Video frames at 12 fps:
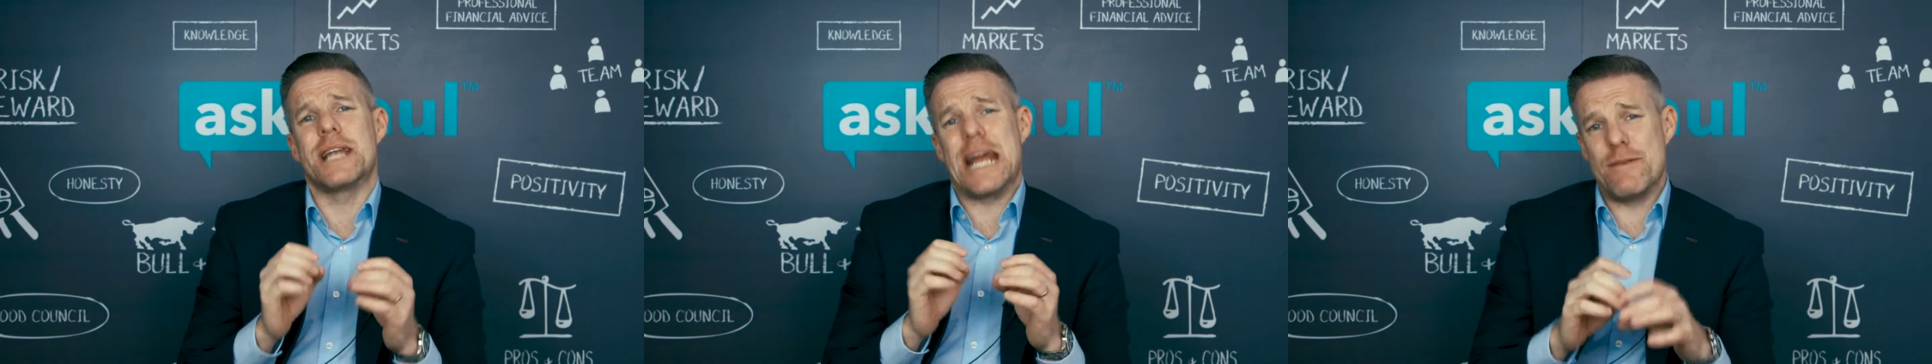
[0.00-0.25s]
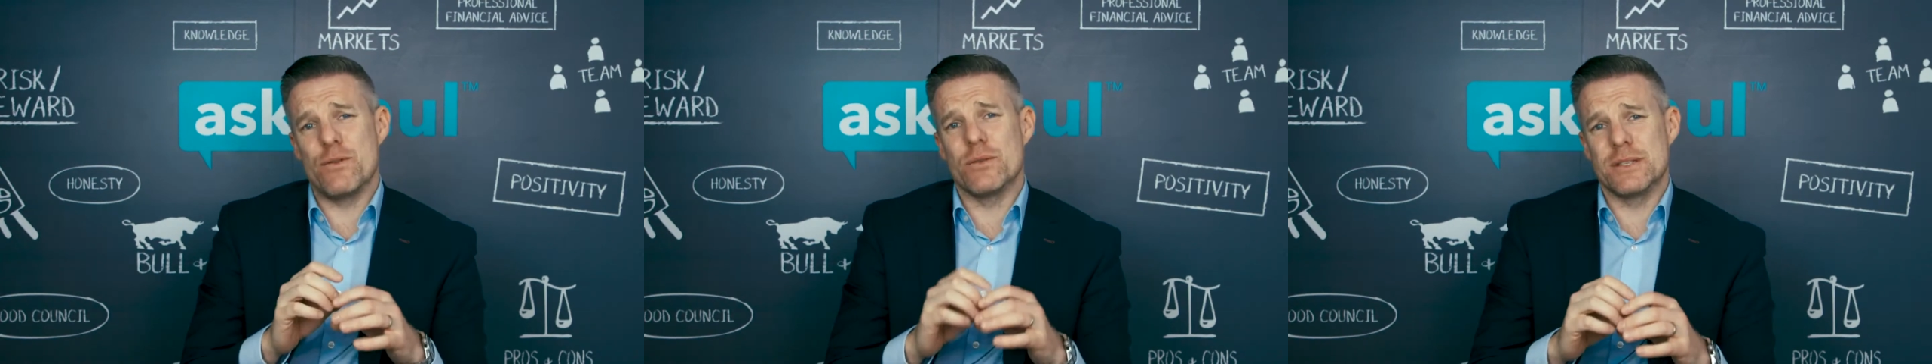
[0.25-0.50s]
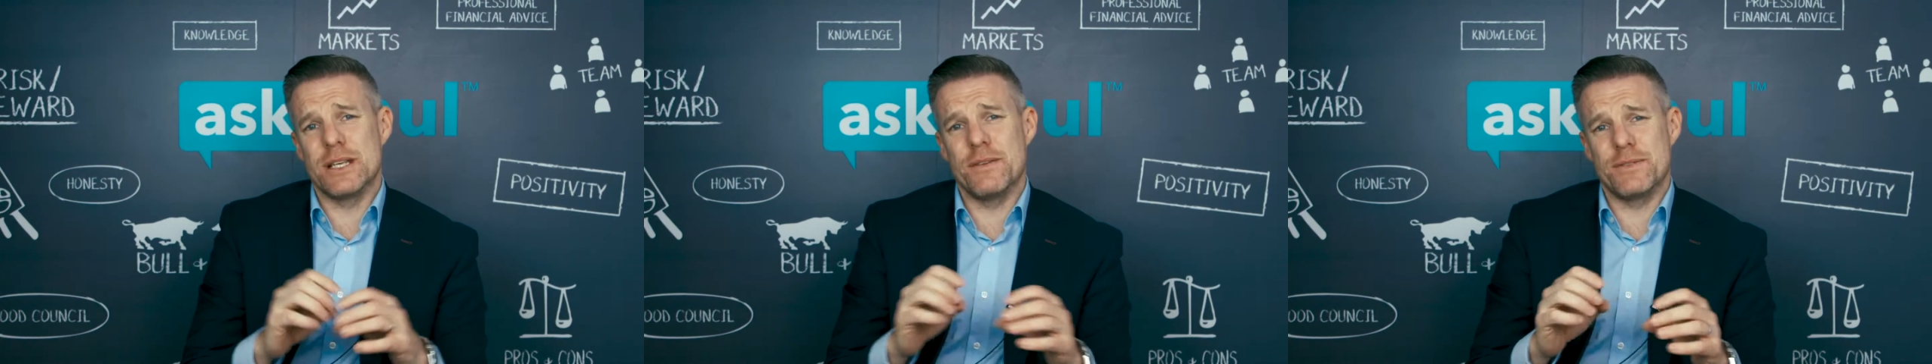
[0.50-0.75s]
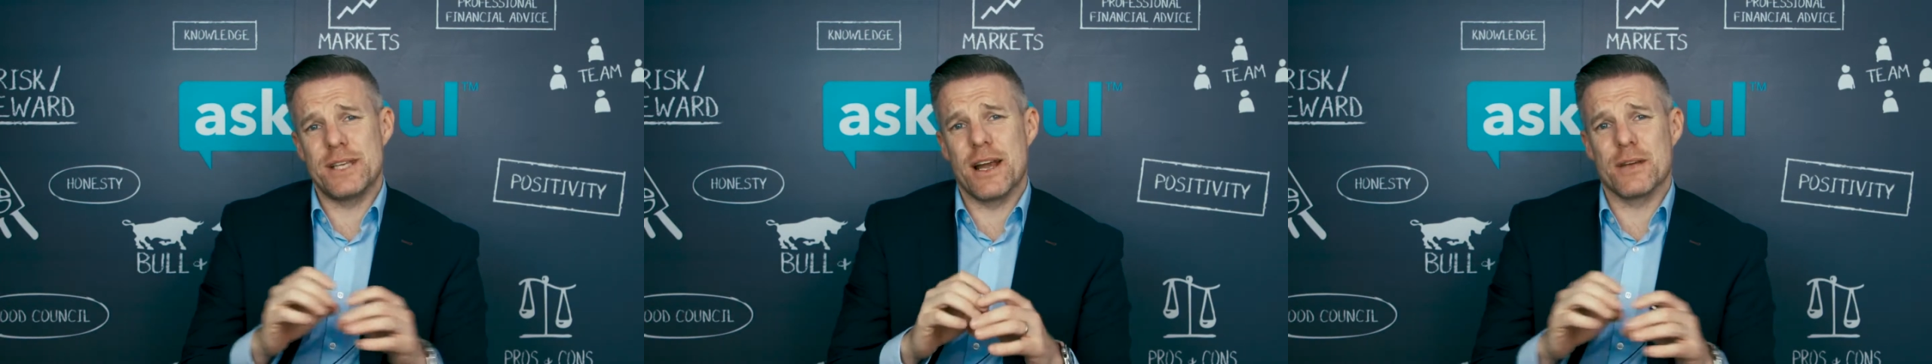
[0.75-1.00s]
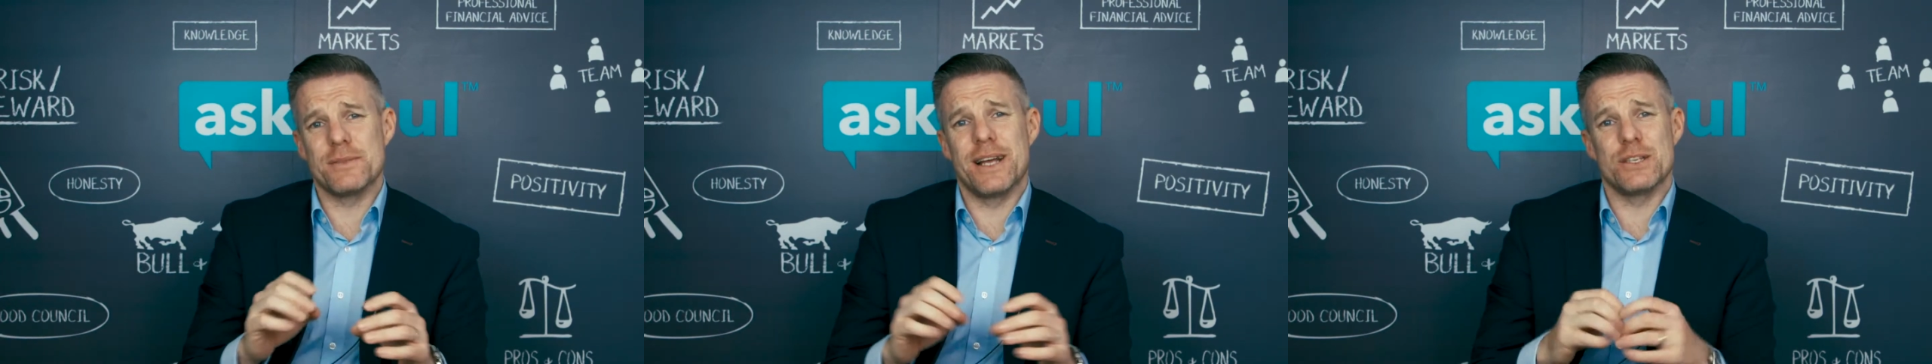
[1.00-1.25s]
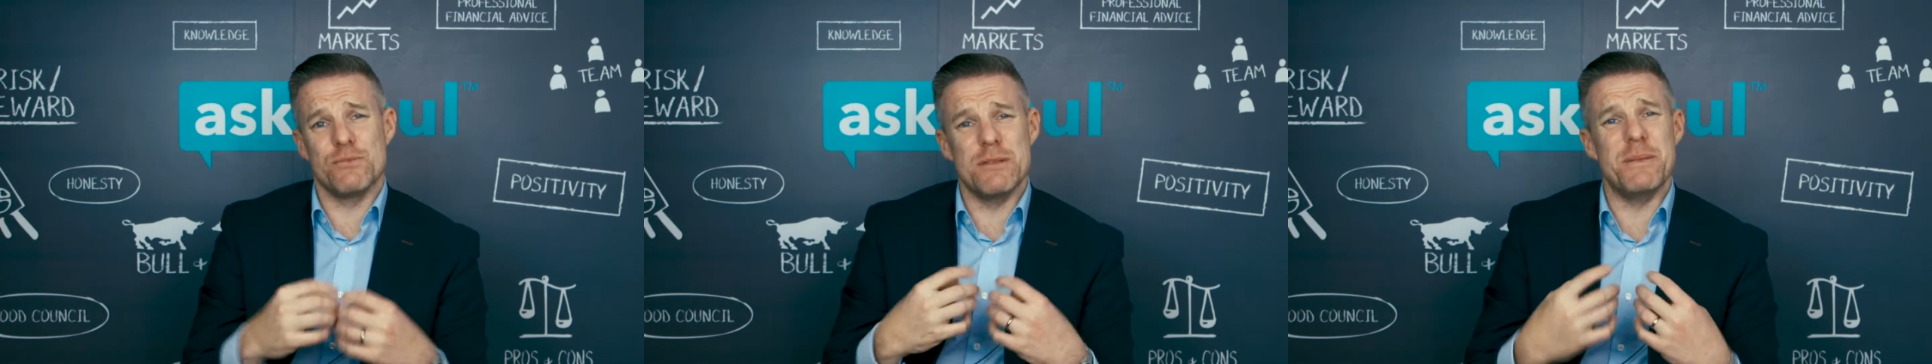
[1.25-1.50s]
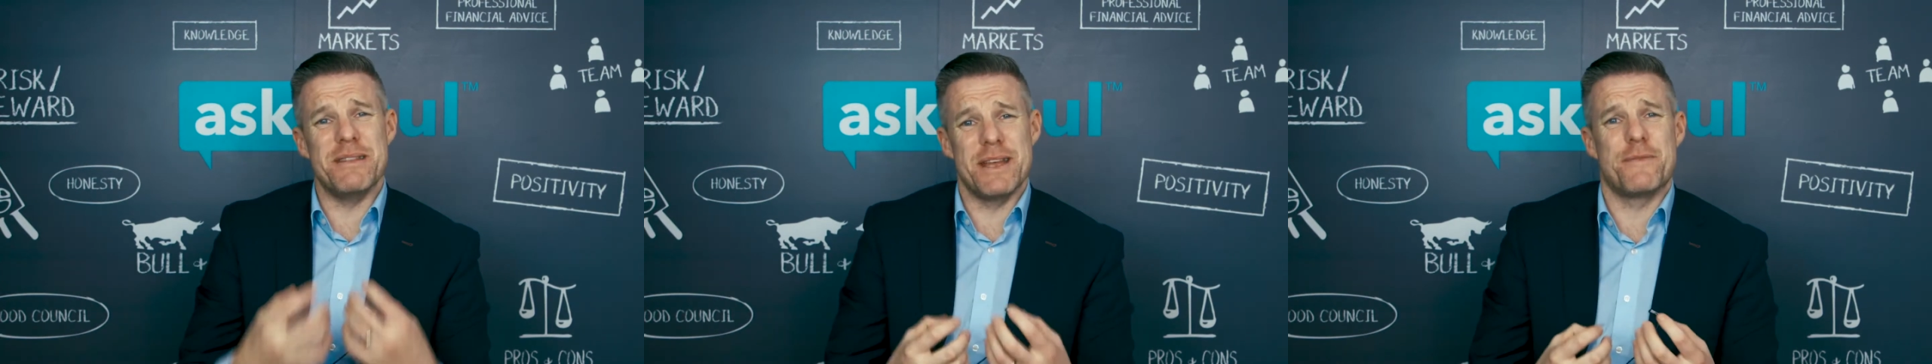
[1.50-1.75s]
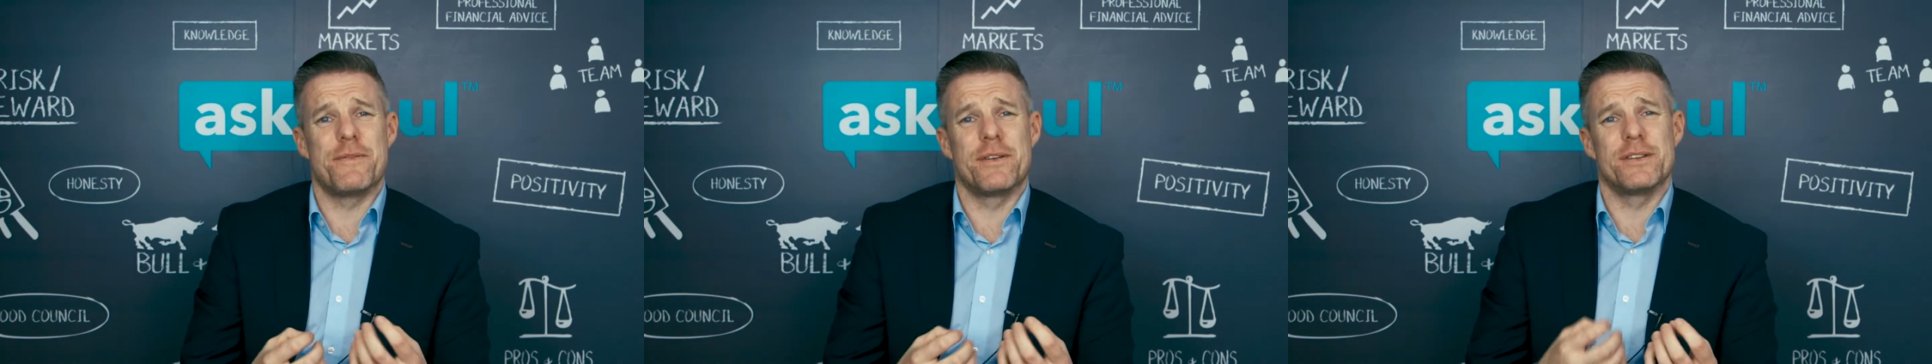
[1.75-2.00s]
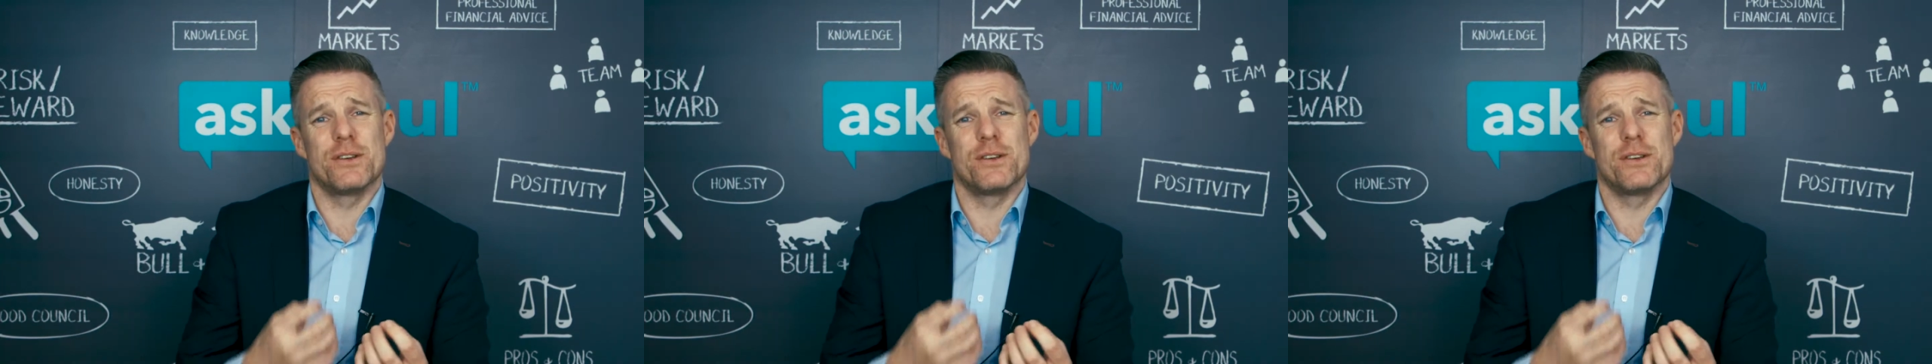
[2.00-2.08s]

that everyone's circumstances will be different,